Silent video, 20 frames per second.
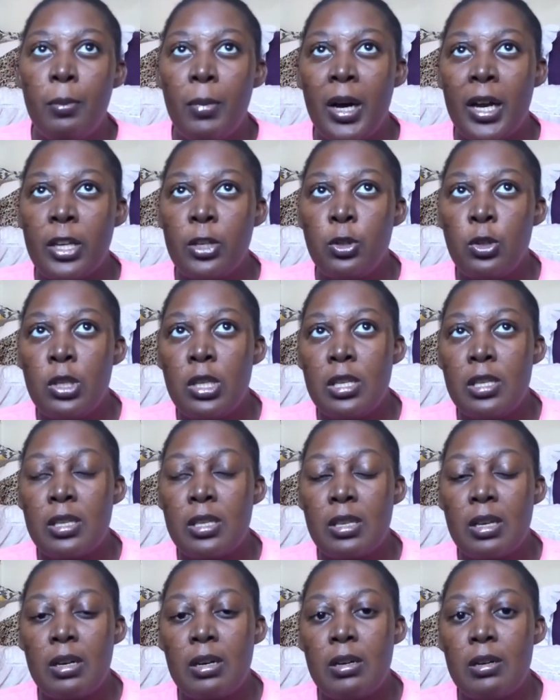I do
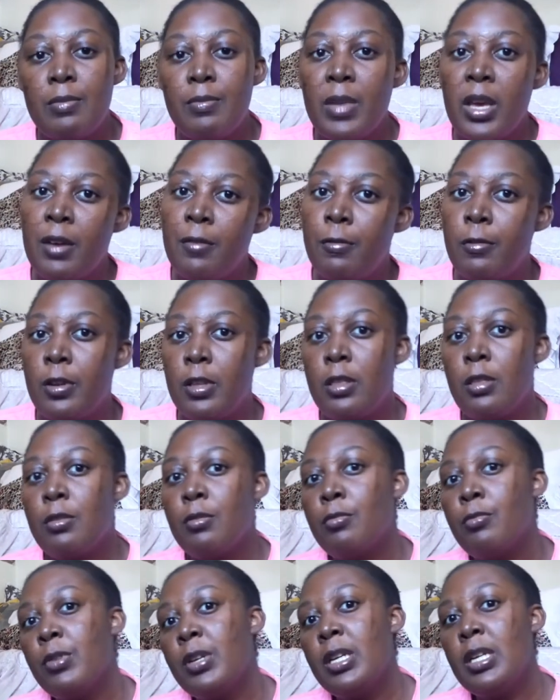this every
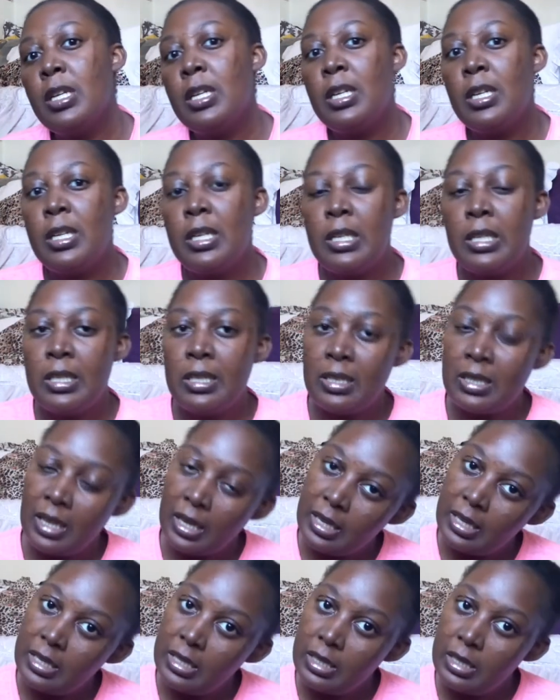3
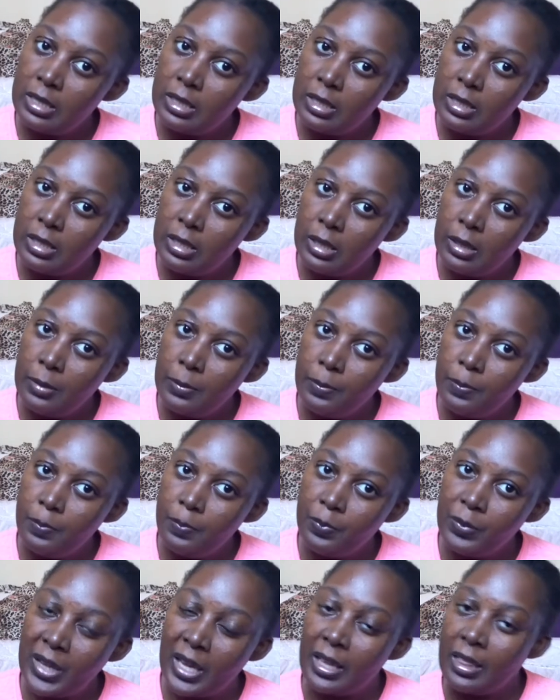days,
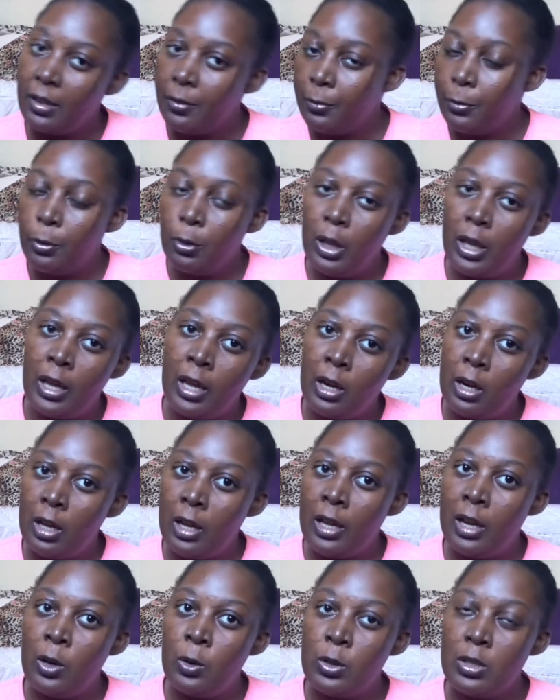like the full
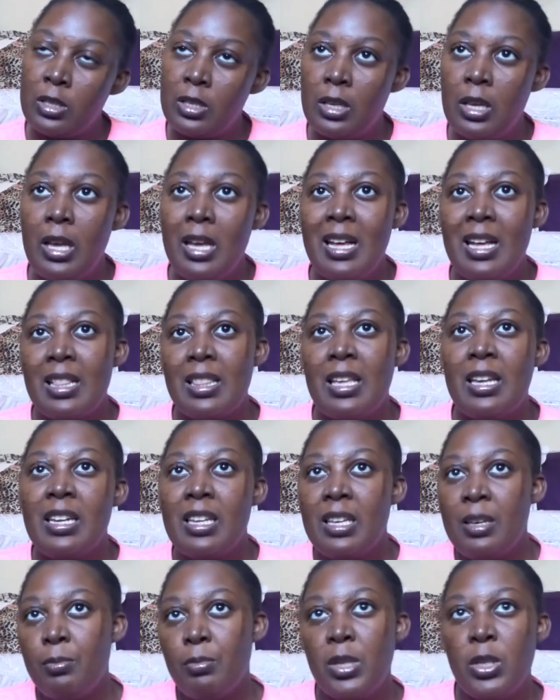L.O.C. Then
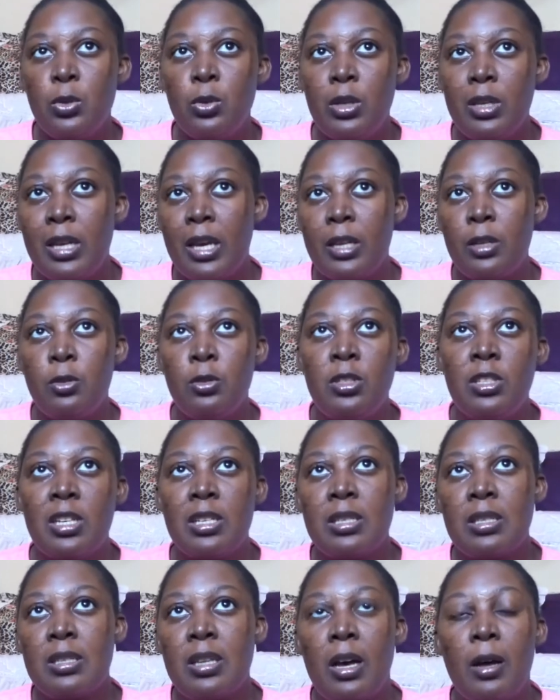in between I do
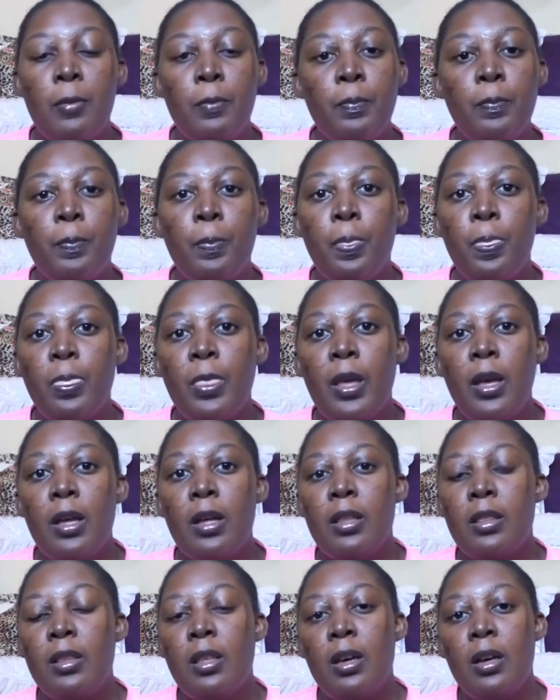just
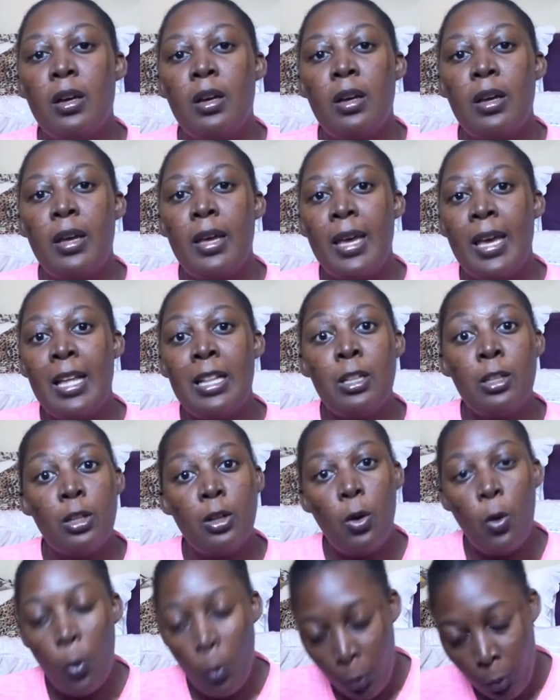the
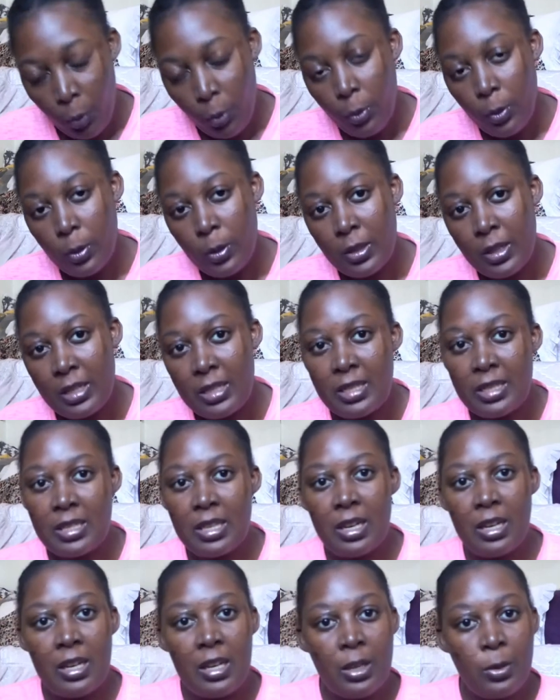L.O, that is
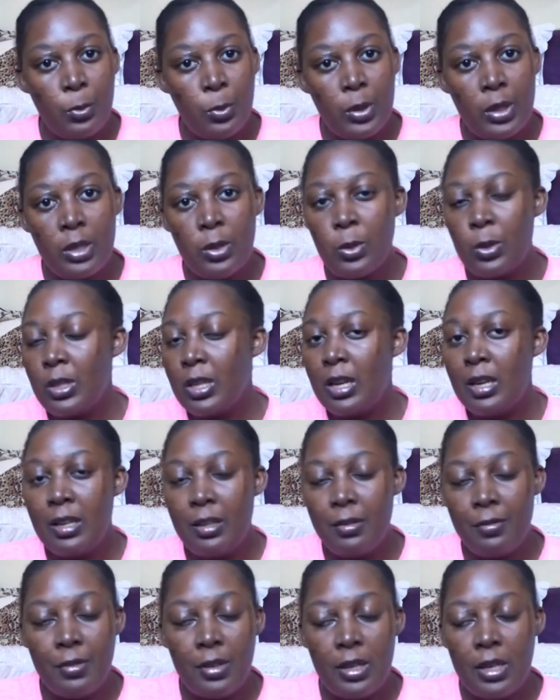the liquid or the
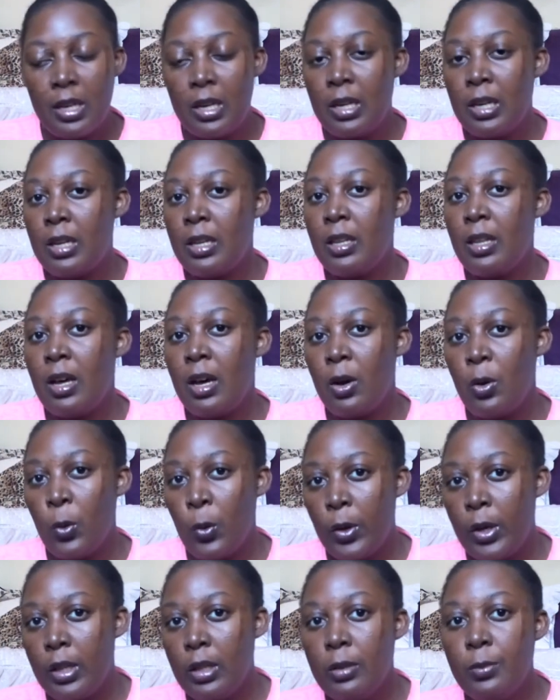leave-in and
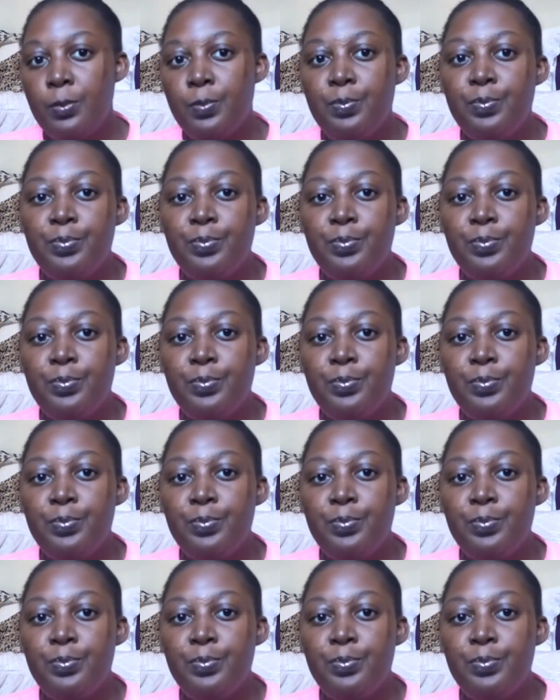oil.